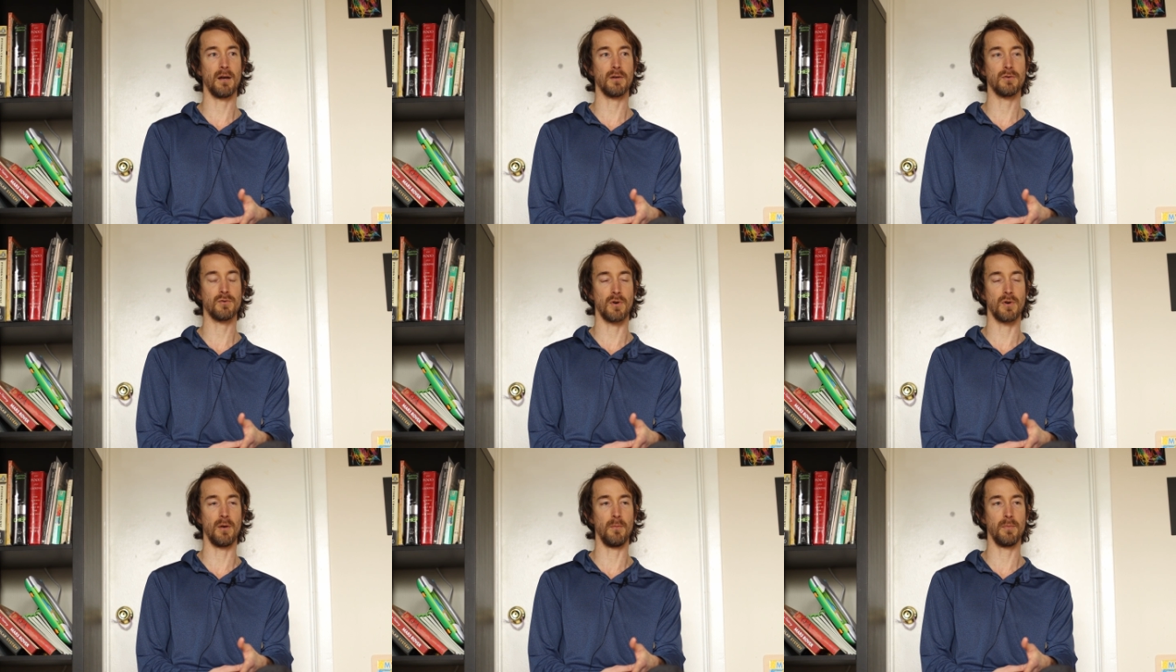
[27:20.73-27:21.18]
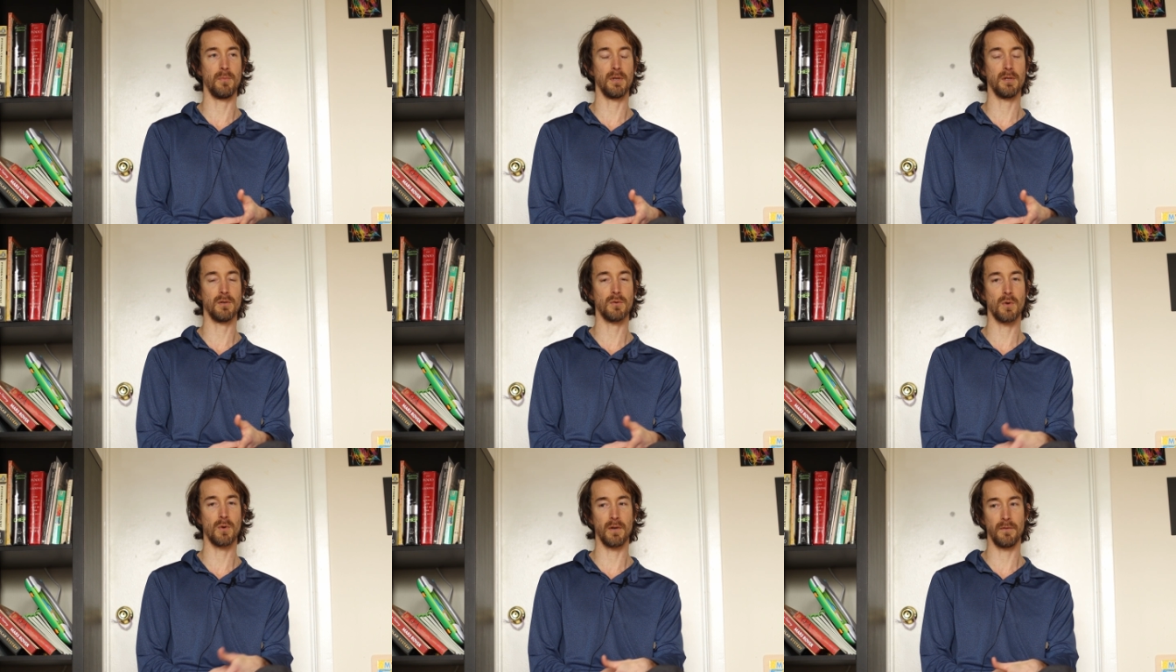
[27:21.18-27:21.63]
Trump
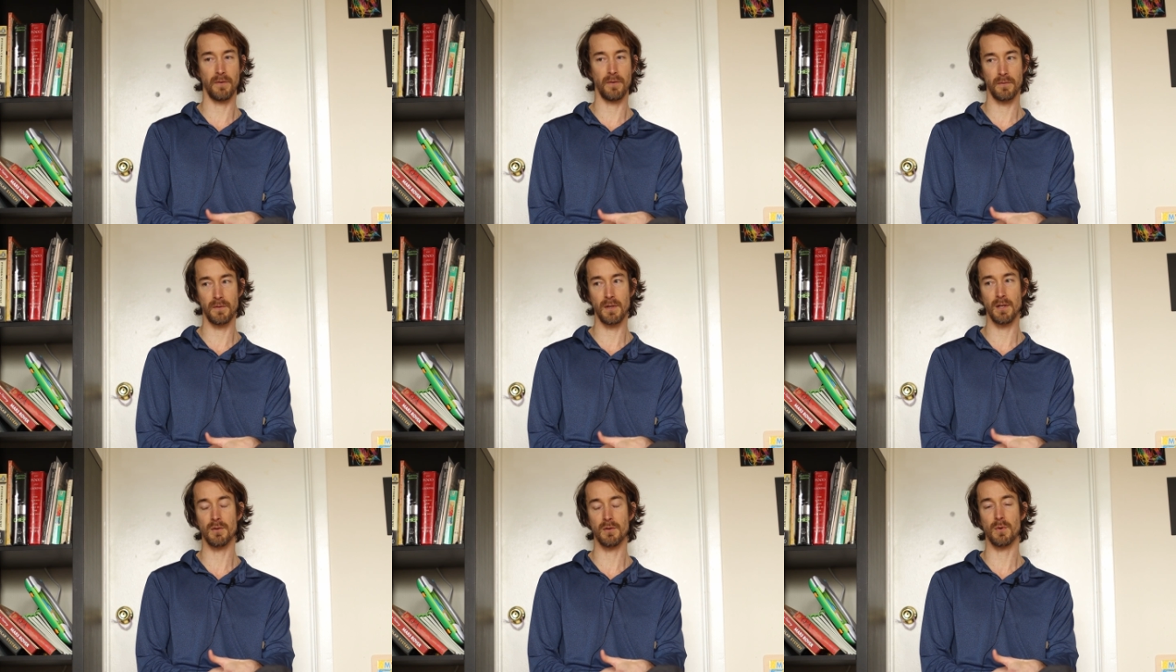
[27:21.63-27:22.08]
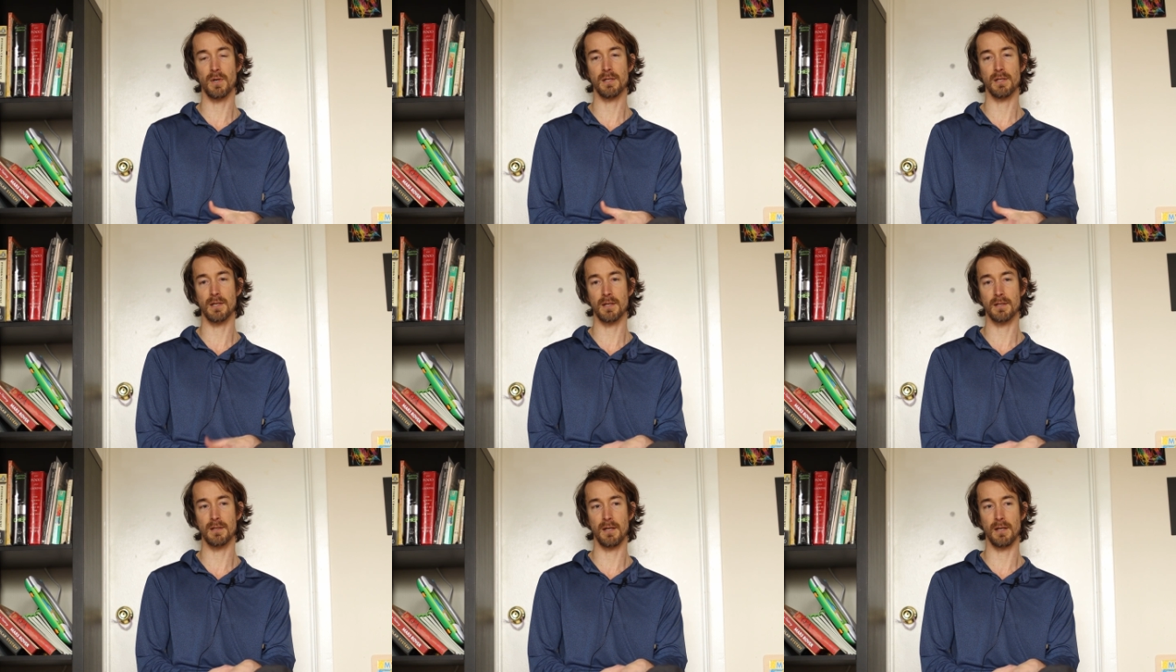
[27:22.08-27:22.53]
in 2015,
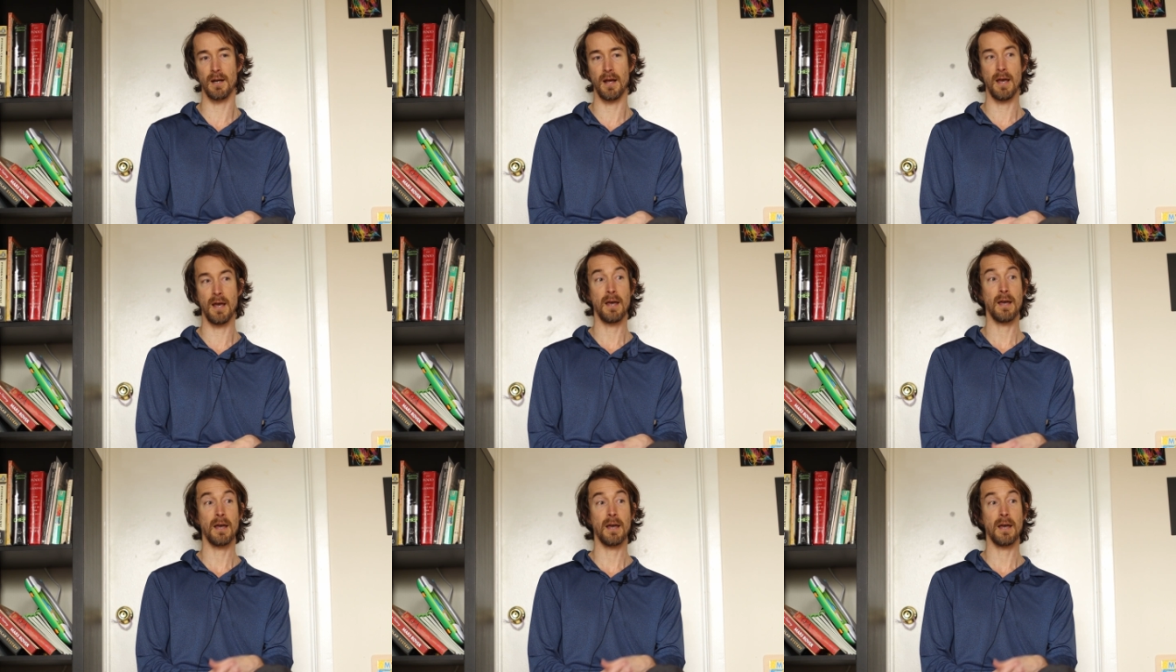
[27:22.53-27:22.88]
2016.